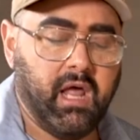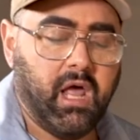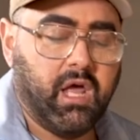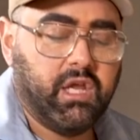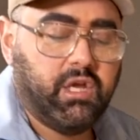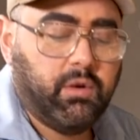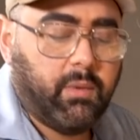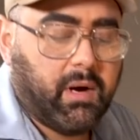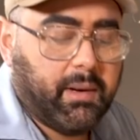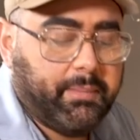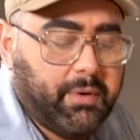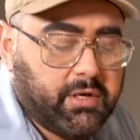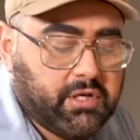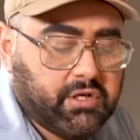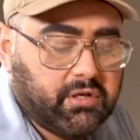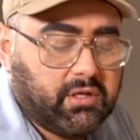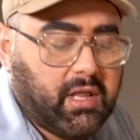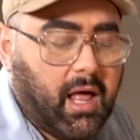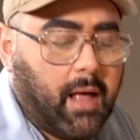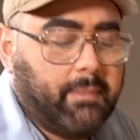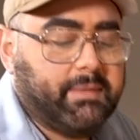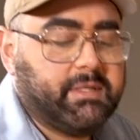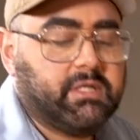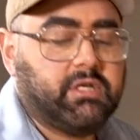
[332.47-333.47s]
You wanna put your
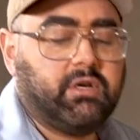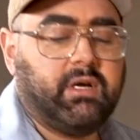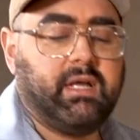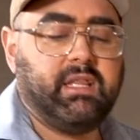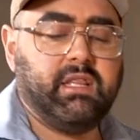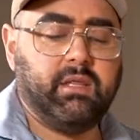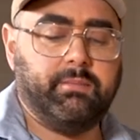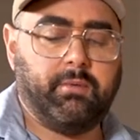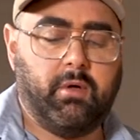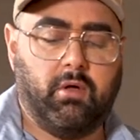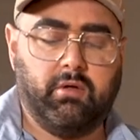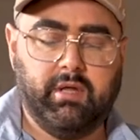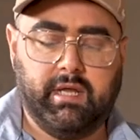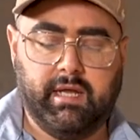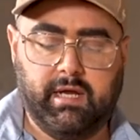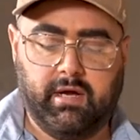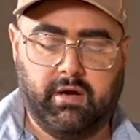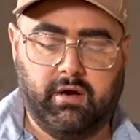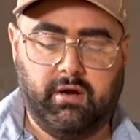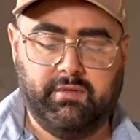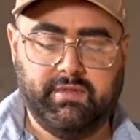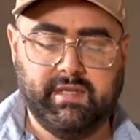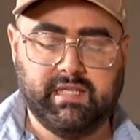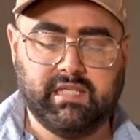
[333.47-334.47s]
lobster in the bowl
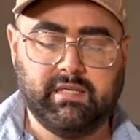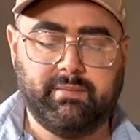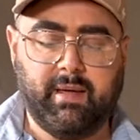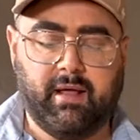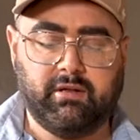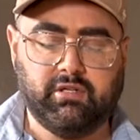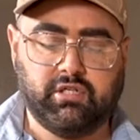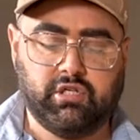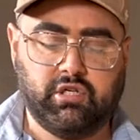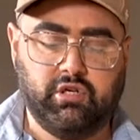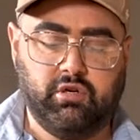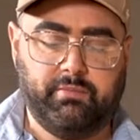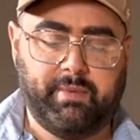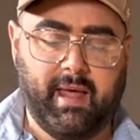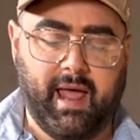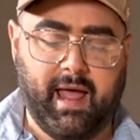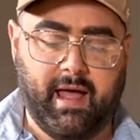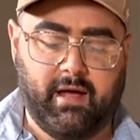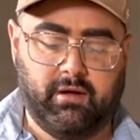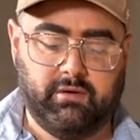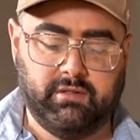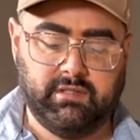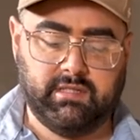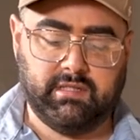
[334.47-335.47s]
here. This is about 2
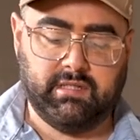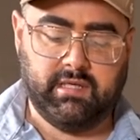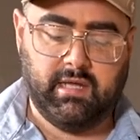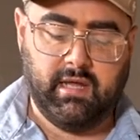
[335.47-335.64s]
pounds,